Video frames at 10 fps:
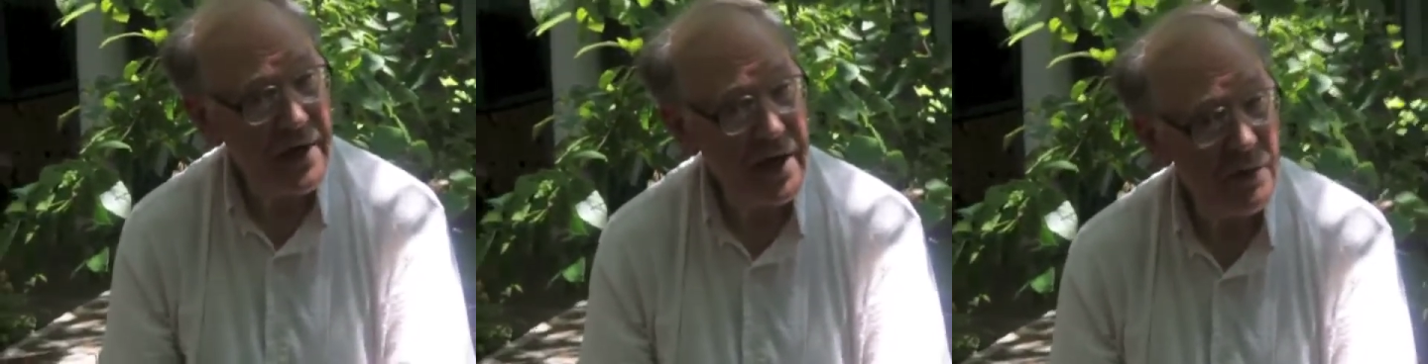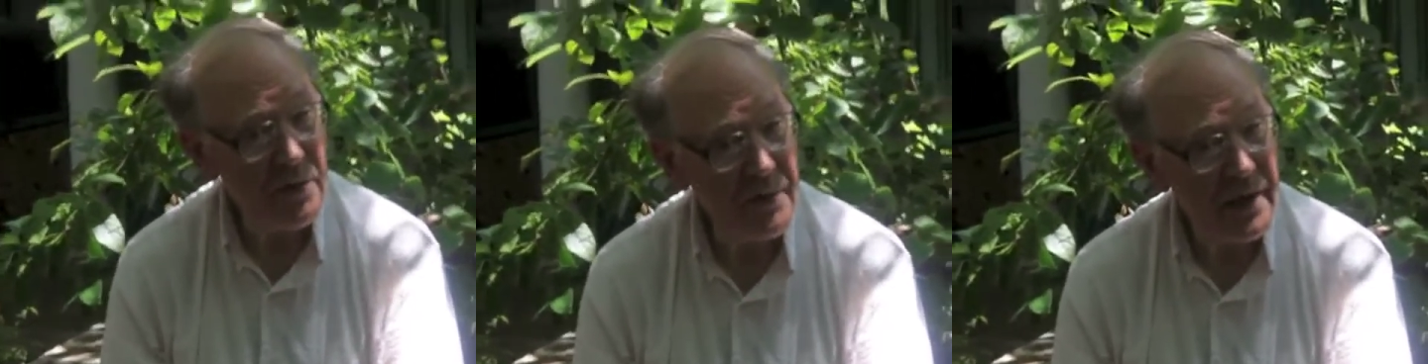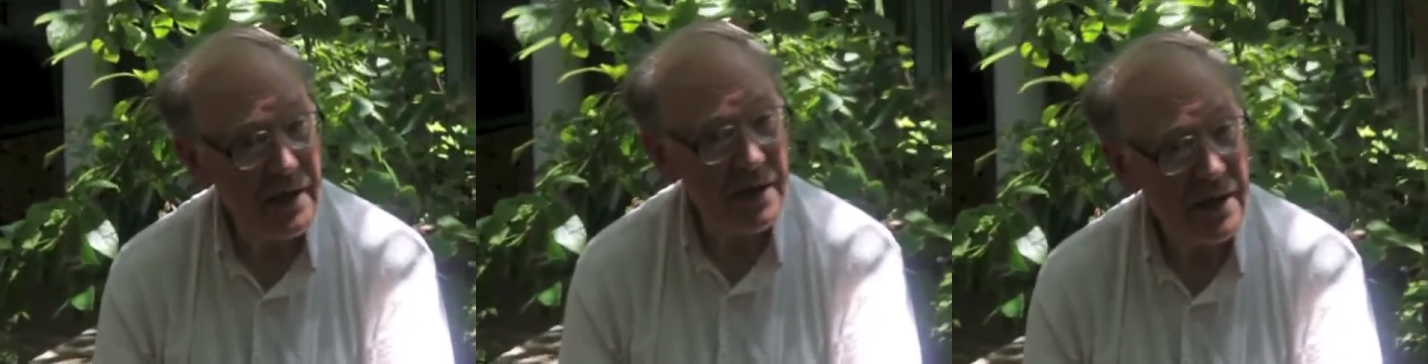He will be
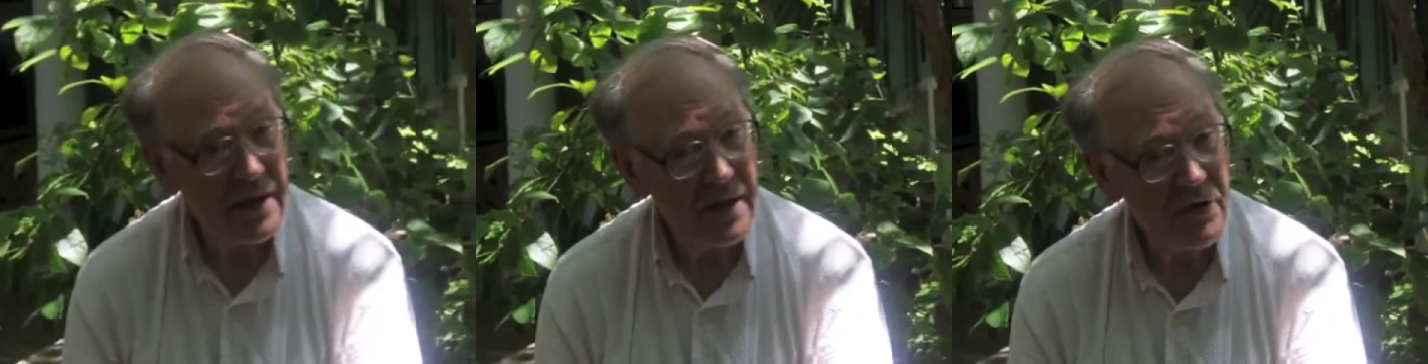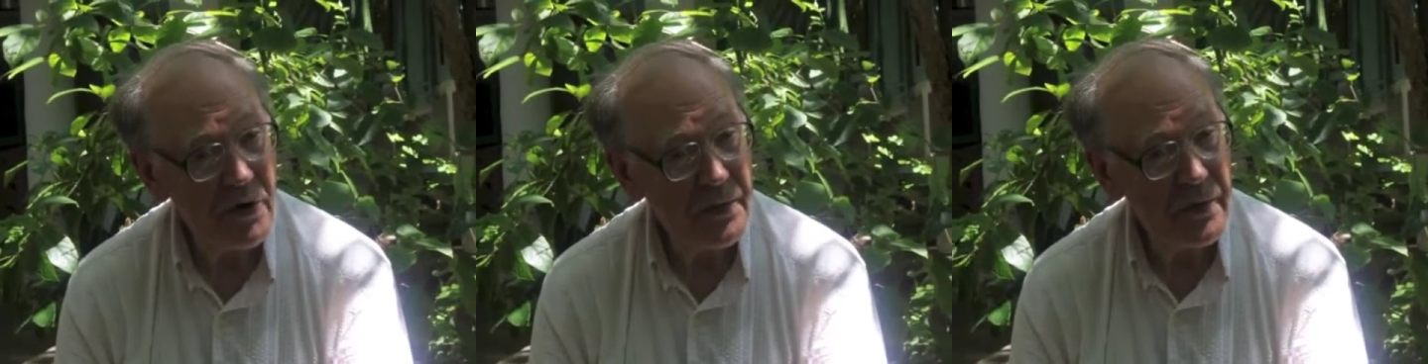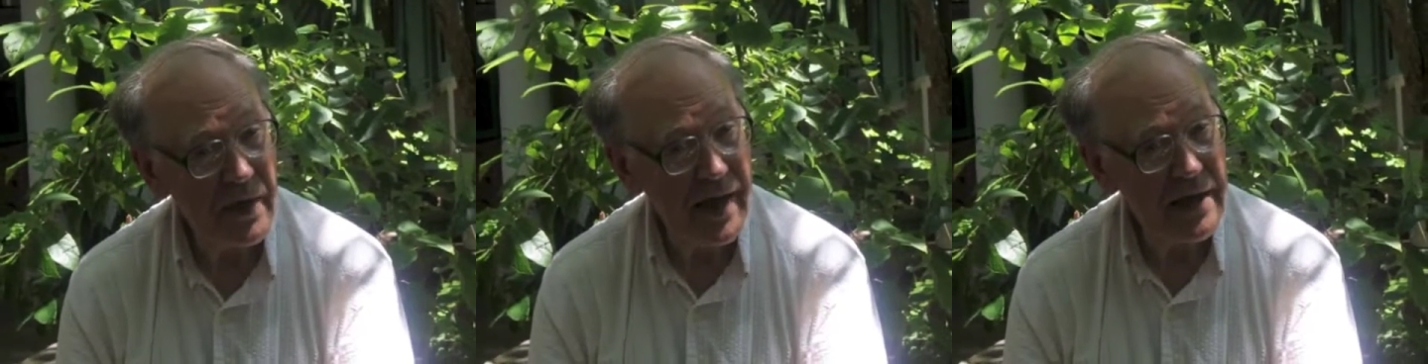a
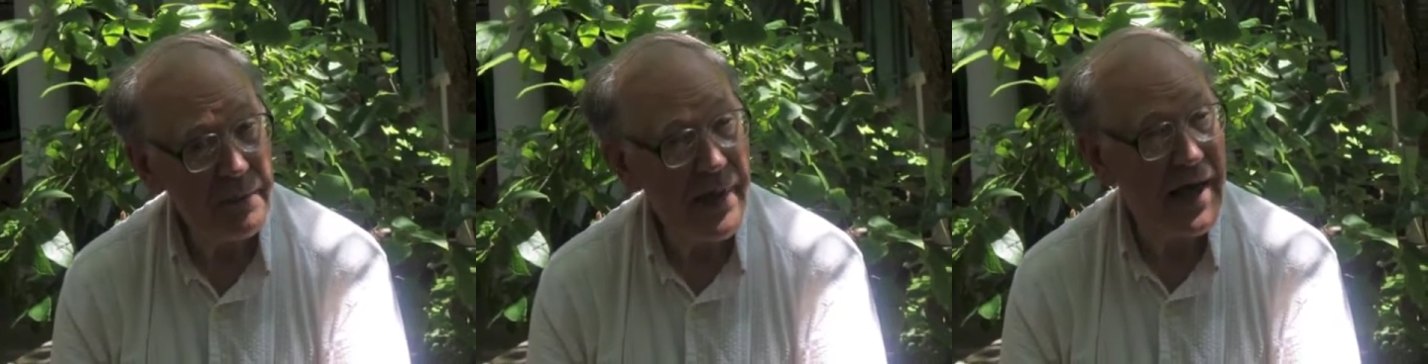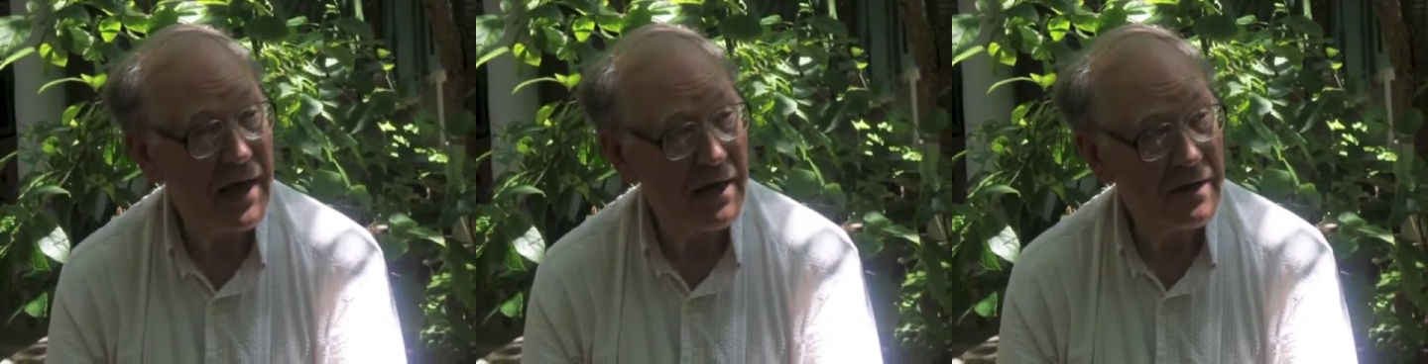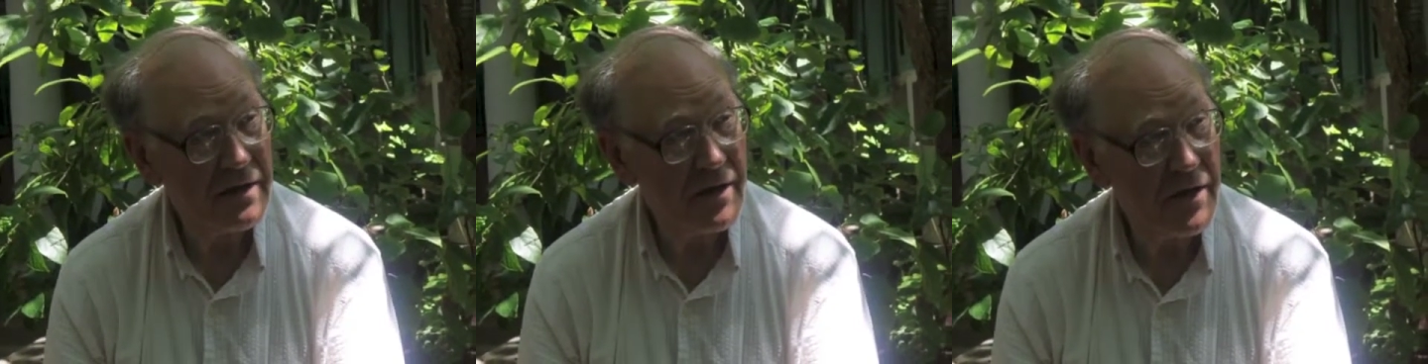cripple and a beggar
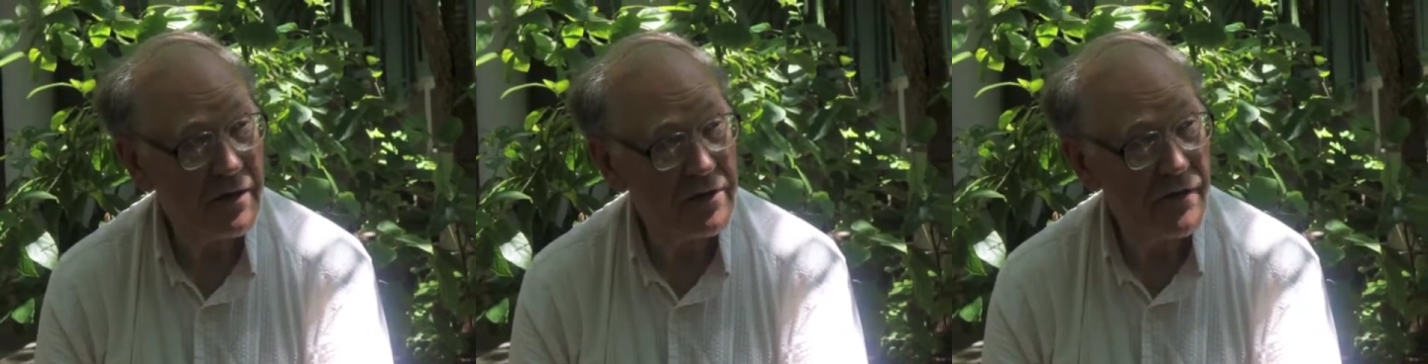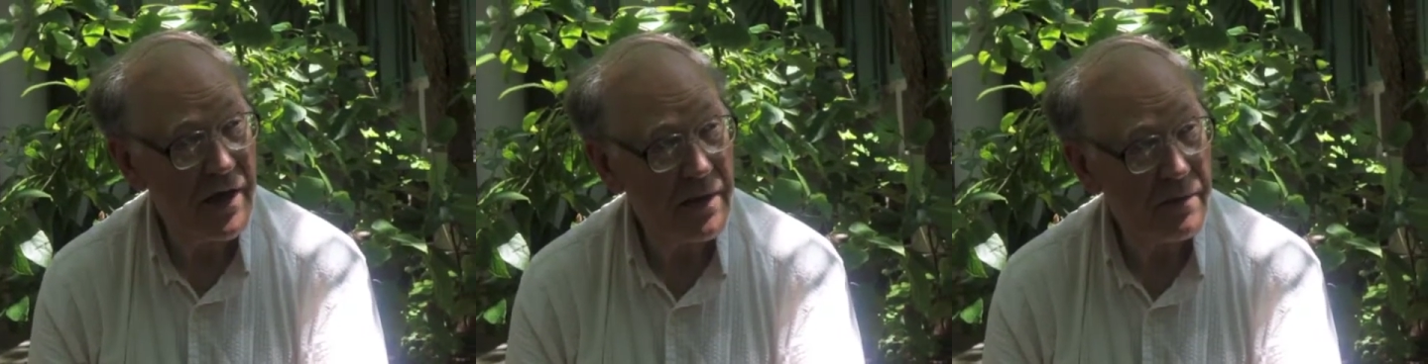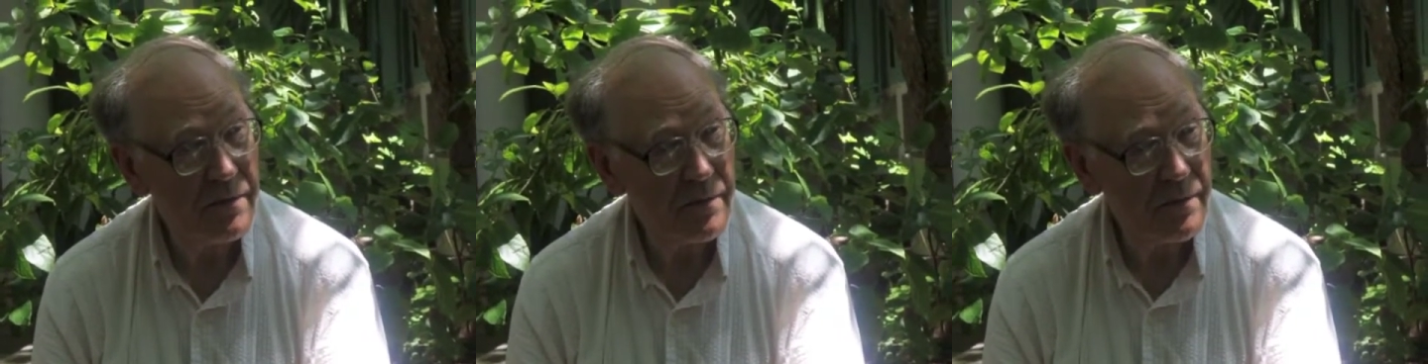in those very
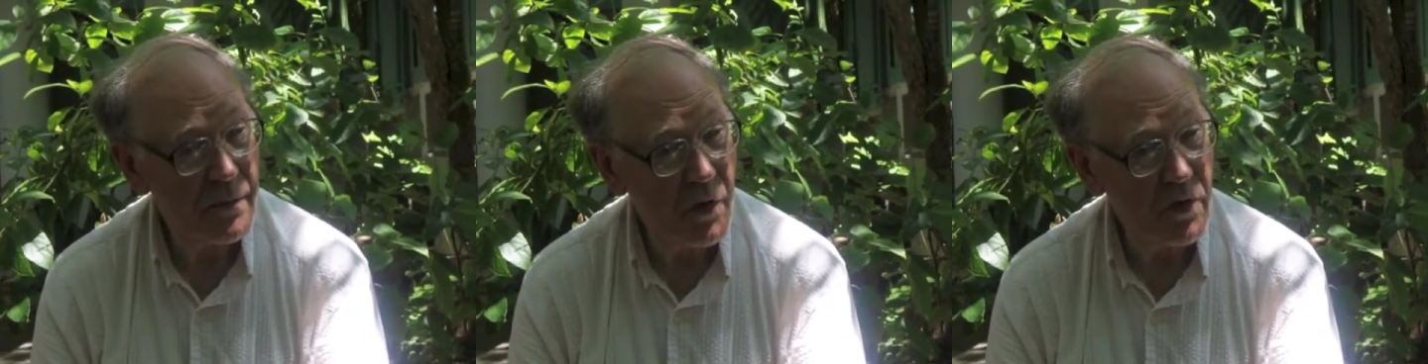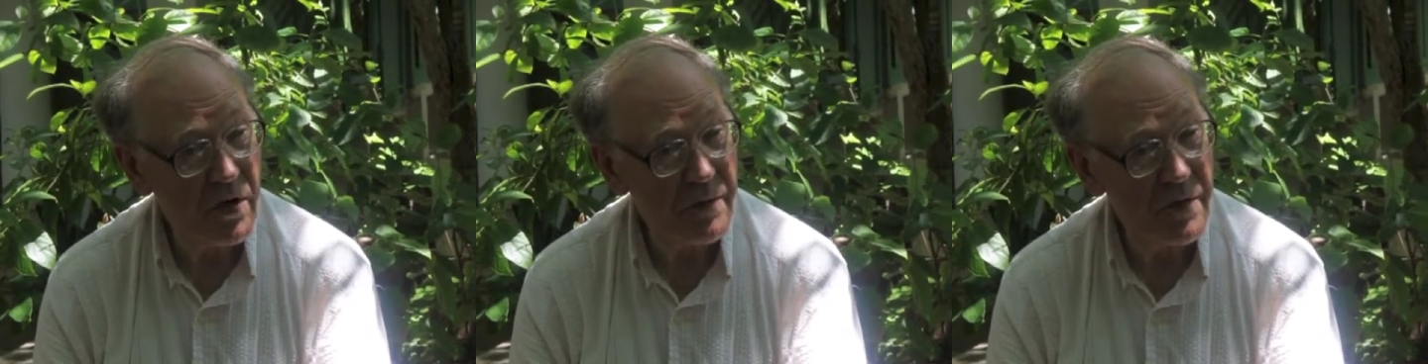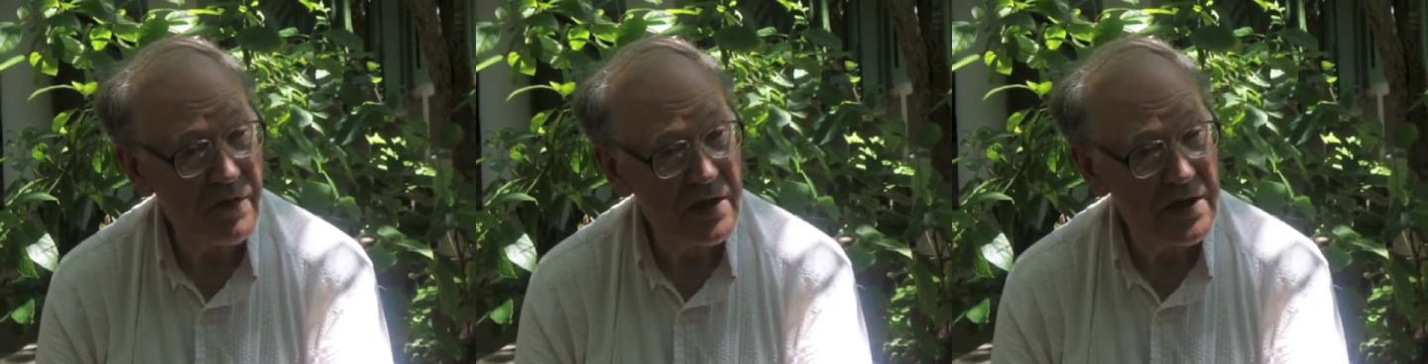poor
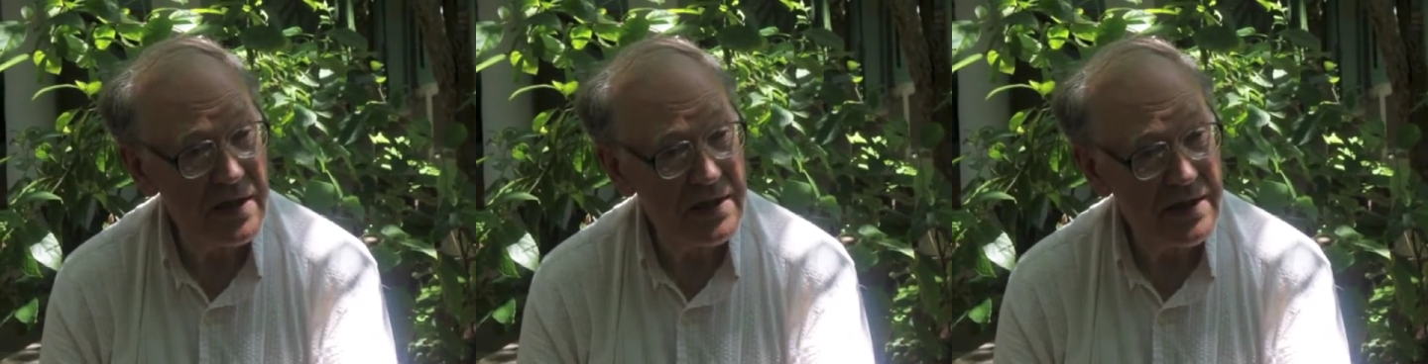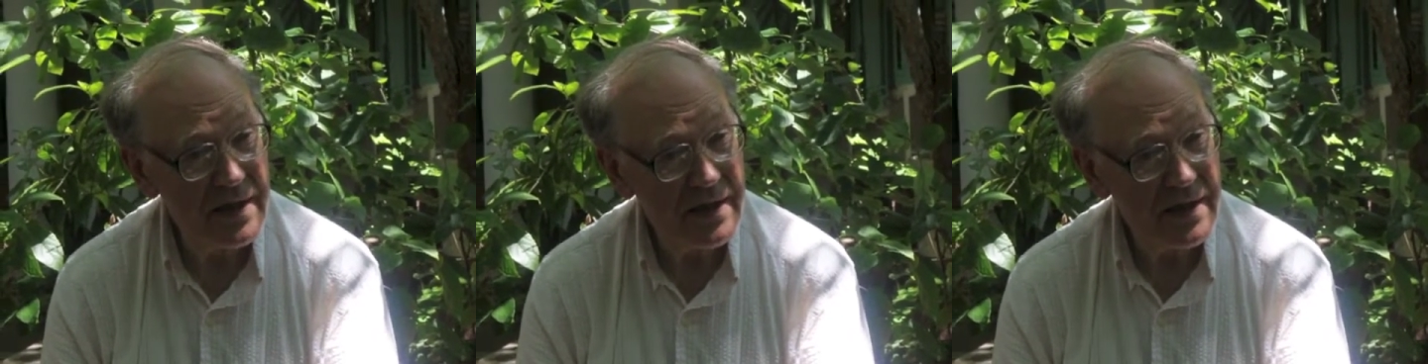communities.